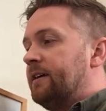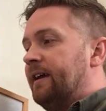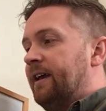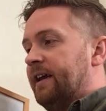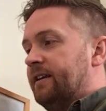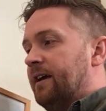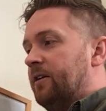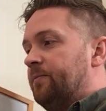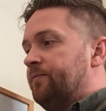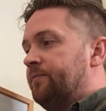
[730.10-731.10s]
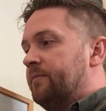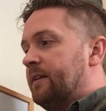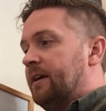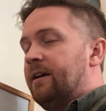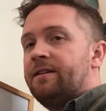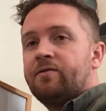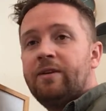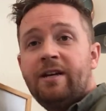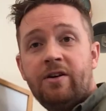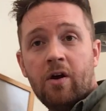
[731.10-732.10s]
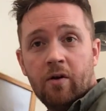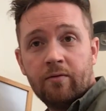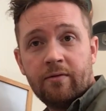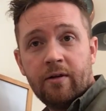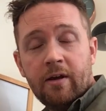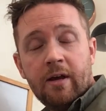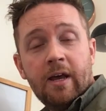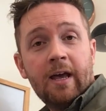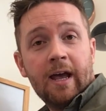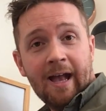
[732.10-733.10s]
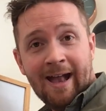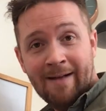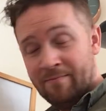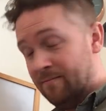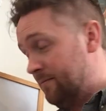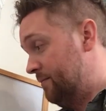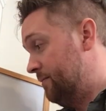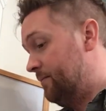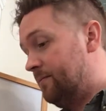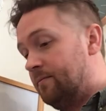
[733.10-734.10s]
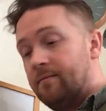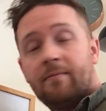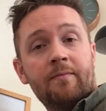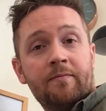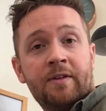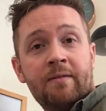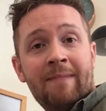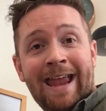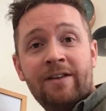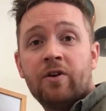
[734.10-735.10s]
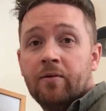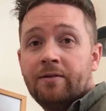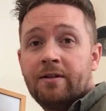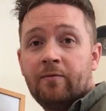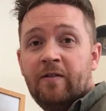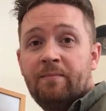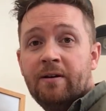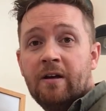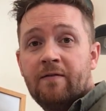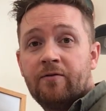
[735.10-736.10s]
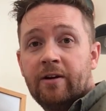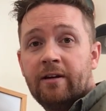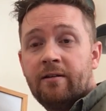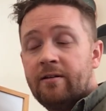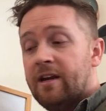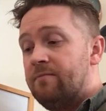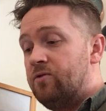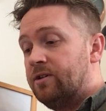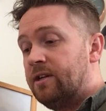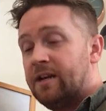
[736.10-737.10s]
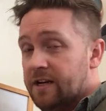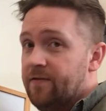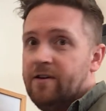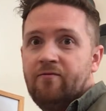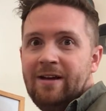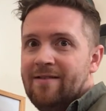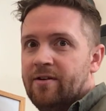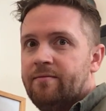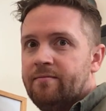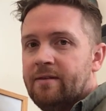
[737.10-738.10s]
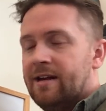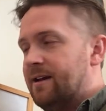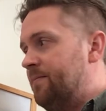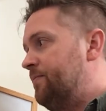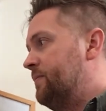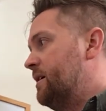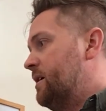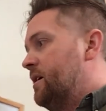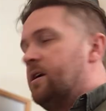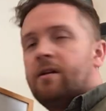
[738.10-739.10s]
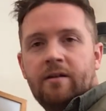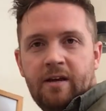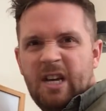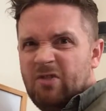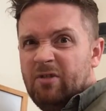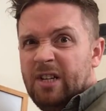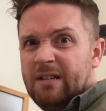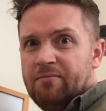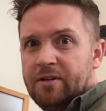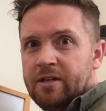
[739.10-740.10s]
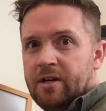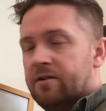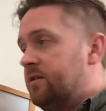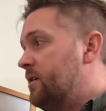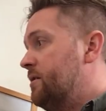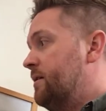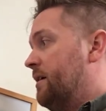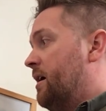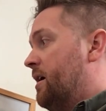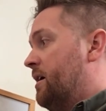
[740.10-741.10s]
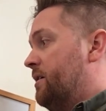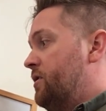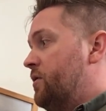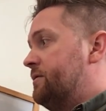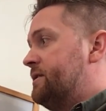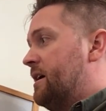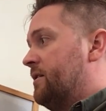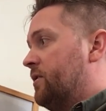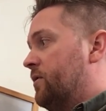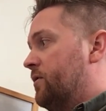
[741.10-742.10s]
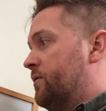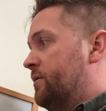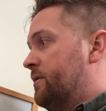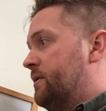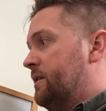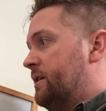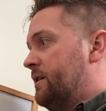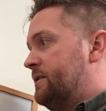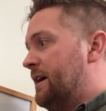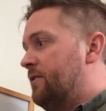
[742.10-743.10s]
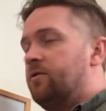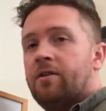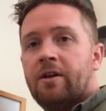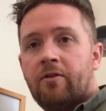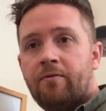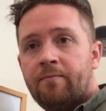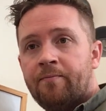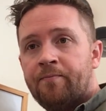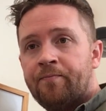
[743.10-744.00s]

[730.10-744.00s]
Okay, now, as we know, the main notes that we've been covering in music, and even if we haven't, it's really simple to learn, are notes that go down on their own